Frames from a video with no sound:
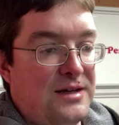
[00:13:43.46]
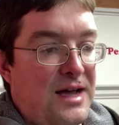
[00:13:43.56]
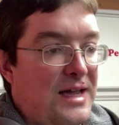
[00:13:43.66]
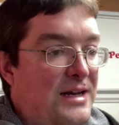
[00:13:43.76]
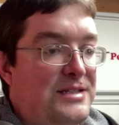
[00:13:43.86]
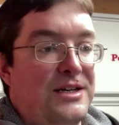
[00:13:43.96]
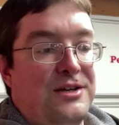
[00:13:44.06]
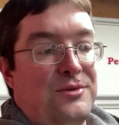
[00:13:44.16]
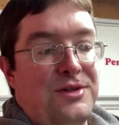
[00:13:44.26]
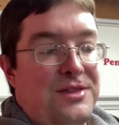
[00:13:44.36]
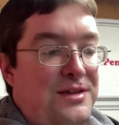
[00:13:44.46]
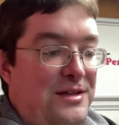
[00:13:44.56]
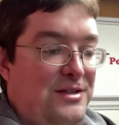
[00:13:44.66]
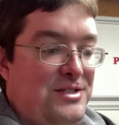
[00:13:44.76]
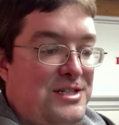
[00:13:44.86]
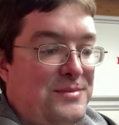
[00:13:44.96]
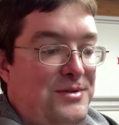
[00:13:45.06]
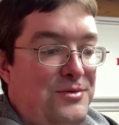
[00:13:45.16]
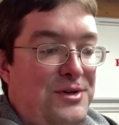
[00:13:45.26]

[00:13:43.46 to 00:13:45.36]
I got to tell you one thing, there's something